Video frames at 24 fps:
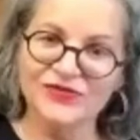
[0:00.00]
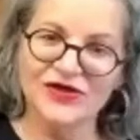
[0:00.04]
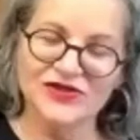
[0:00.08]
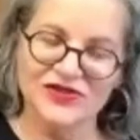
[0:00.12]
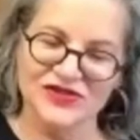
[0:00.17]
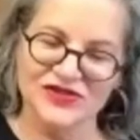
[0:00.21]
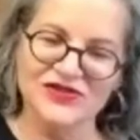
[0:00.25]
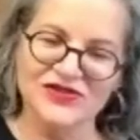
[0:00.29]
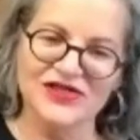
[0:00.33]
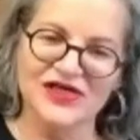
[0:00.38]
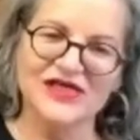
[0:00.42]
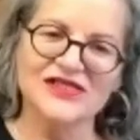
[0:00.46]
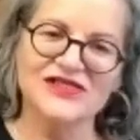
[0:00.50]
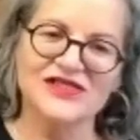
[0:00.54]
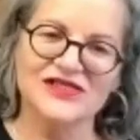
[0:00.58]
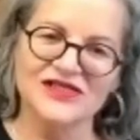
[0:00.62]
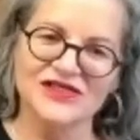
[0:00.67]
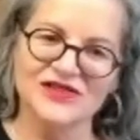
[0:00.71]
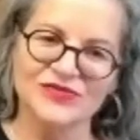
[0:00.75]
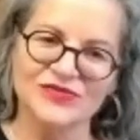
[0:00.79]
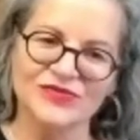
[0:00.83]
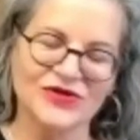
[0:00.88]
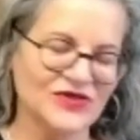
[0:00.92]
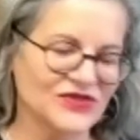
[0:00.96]
was. Yes,
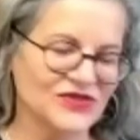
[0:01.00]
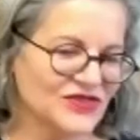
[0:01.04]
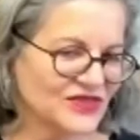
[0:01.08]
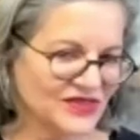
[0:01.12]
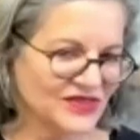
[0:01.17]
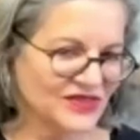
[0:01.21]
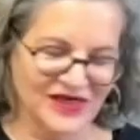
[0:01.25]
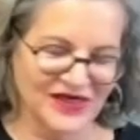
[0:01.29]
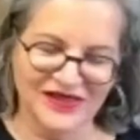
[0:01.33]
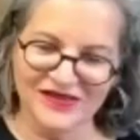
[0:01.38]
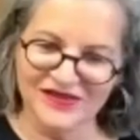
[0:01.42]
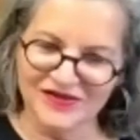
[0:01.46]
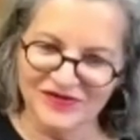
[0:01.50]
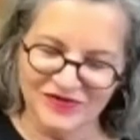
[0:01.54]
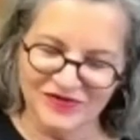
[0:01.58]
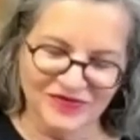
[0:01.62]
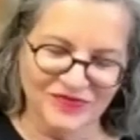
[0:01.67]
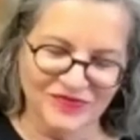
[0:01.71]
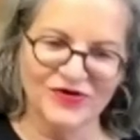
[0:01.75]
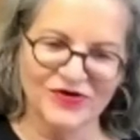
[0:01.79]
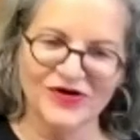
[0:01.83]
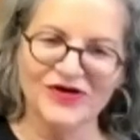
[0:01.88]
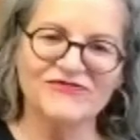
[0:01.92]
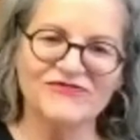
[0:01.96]
it was
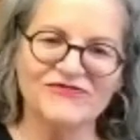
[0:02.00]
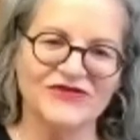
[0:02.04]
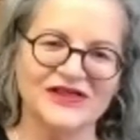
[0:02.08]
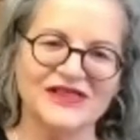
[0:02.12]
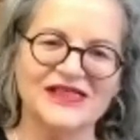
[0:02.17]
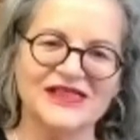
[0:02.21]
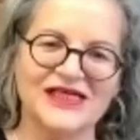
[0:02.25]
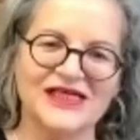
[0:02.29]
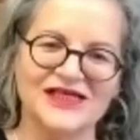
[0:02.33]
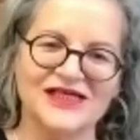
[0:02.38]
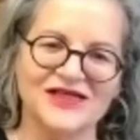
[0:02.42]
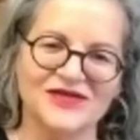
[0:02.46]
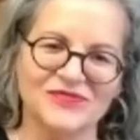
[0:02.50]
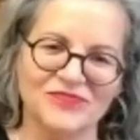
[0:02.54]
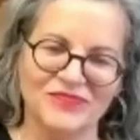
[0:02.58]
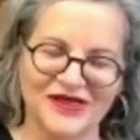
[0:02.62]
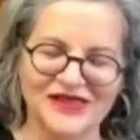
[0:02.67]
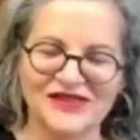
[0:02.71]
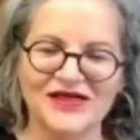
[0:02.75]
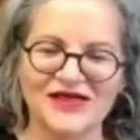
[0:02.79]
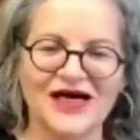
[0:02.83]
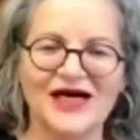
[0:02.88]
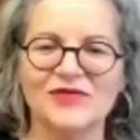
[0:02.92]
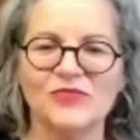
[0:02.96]
perfectly.
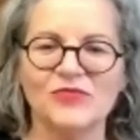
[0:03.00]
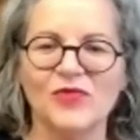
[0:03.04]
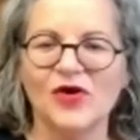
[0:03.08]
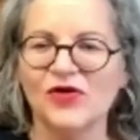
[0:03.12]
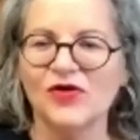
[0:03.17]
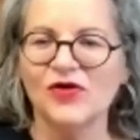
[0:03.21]
But I'm